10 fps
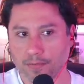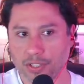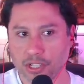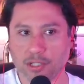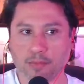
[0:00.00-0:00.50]

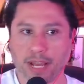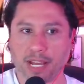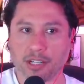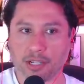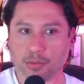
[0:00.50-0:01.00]
She's in
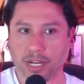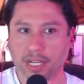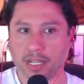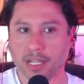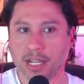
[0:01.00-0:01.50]
bed, she's
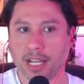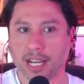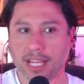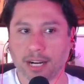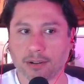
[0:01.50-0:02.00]
reading,
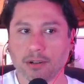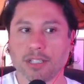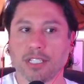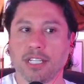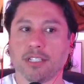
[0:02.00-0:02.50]
and that gross
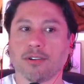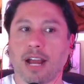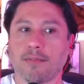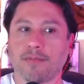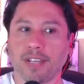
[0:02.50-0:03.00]
disease
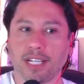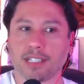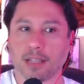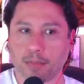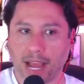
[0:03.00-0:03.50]
crap feeds
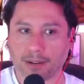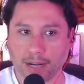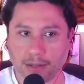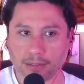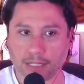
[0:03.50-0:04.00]
into the
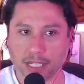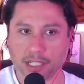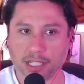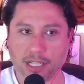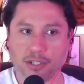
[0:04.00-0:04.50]
background. And then she
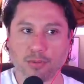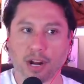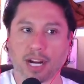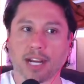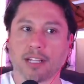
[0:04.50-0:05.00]
sees you
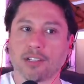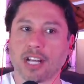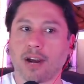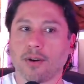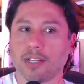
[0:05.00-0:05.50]
walk out of the
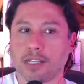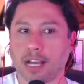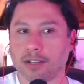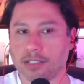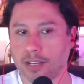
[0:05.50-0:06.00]
shower, you
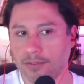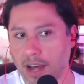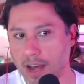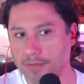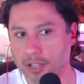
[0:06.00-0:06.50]
towel yourself
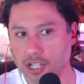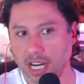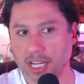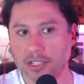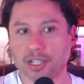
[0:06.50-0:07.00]
off, you
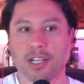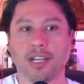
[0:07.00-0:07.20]
change,